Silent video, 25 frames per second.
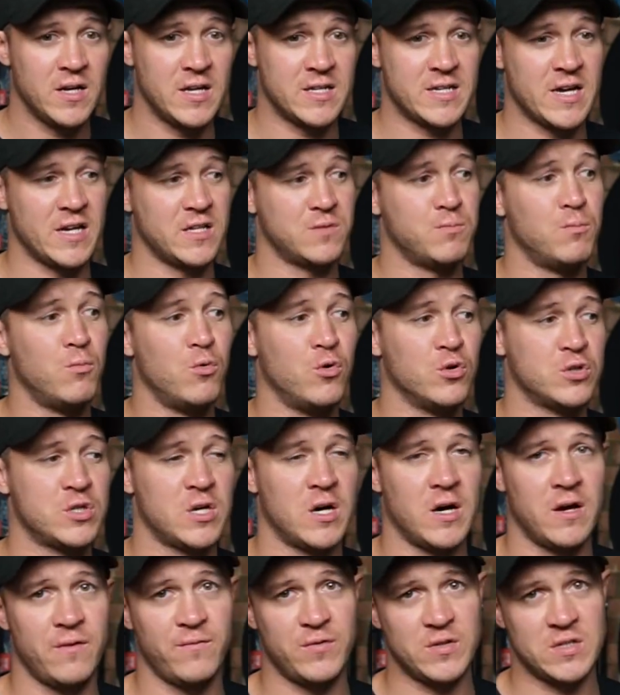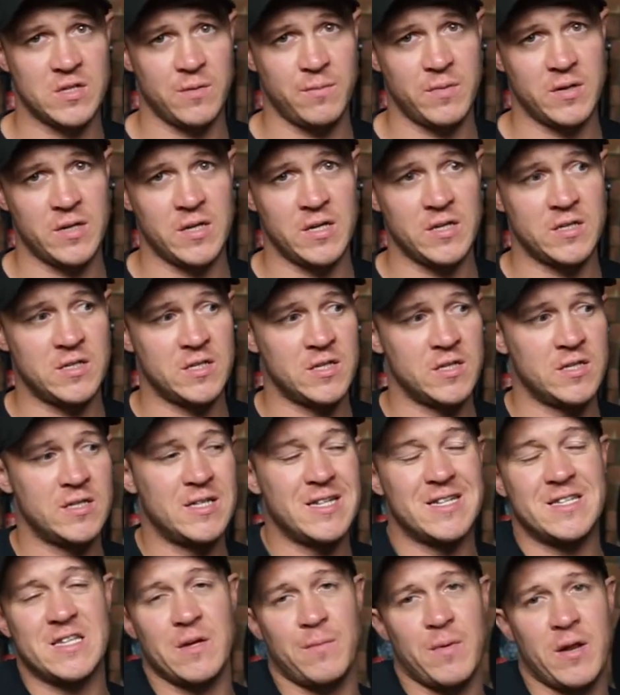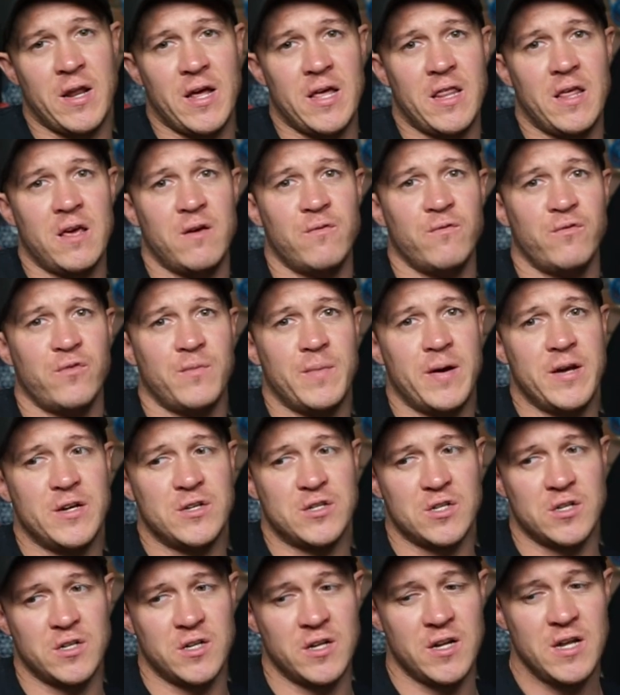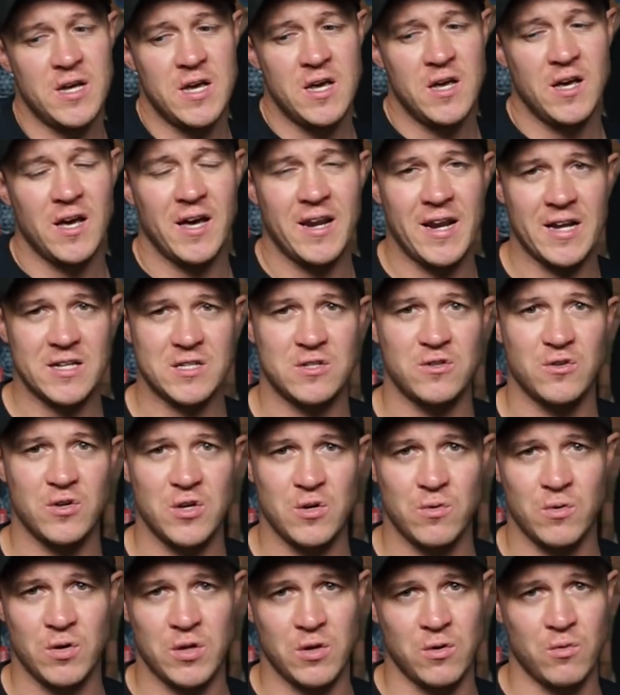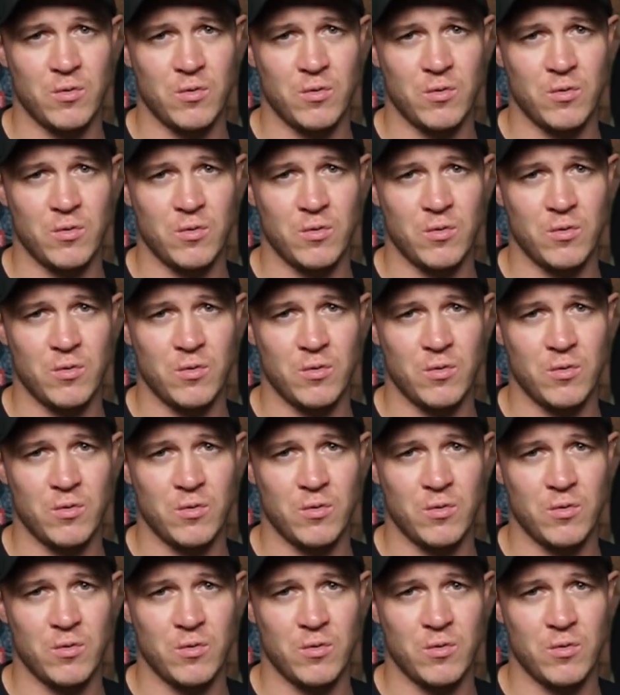It takes more time for somebody to disseminate that information, and that's not what you want.